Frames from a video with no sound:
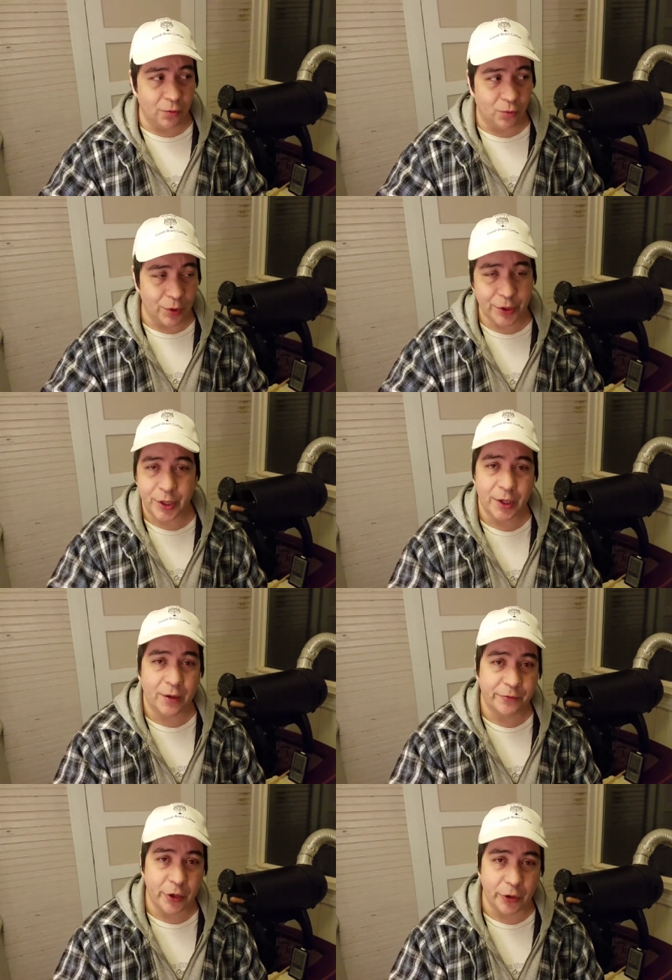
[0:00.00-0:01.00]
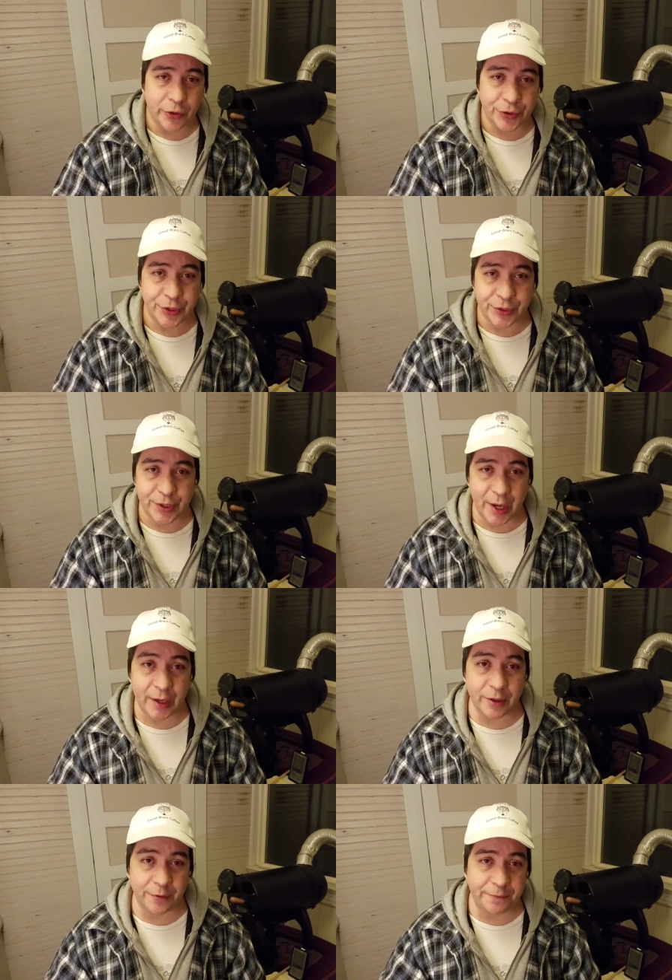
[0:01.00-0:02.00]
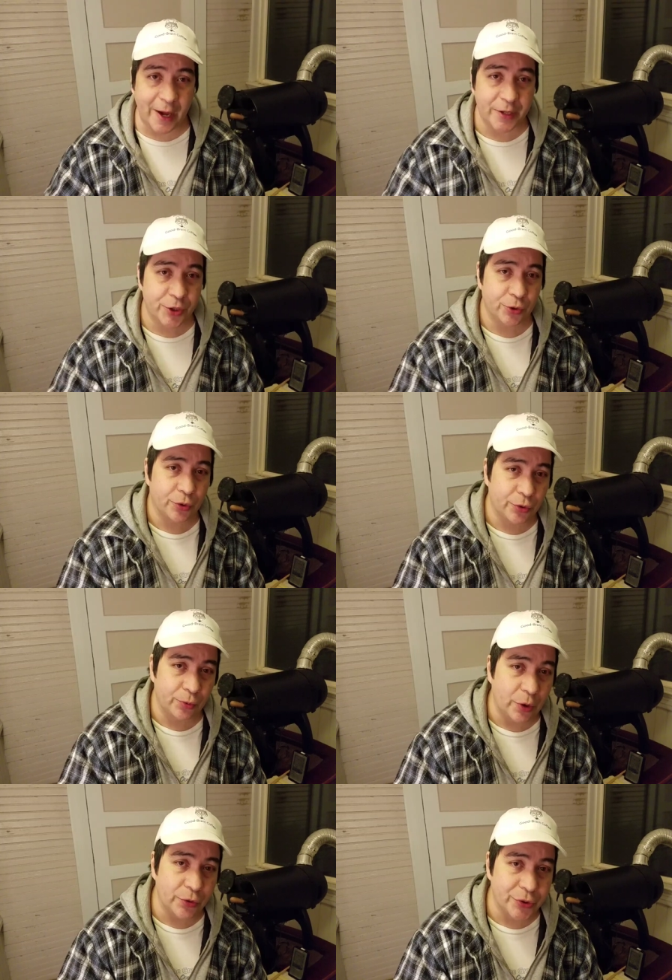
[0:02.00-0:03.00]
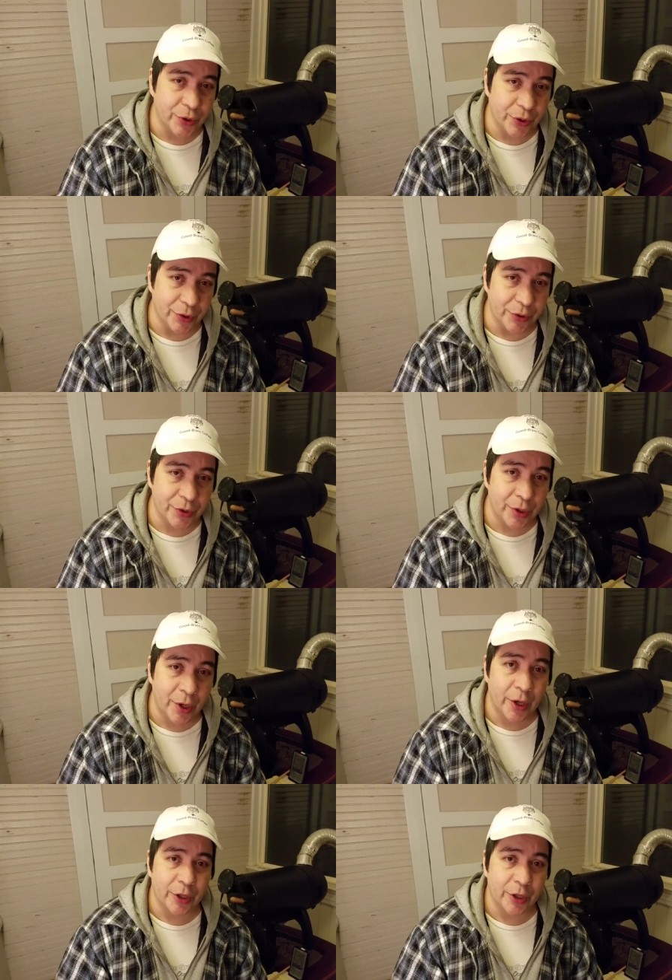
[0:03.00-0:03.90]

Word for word: One thing I've noticed is that the faster the roast is,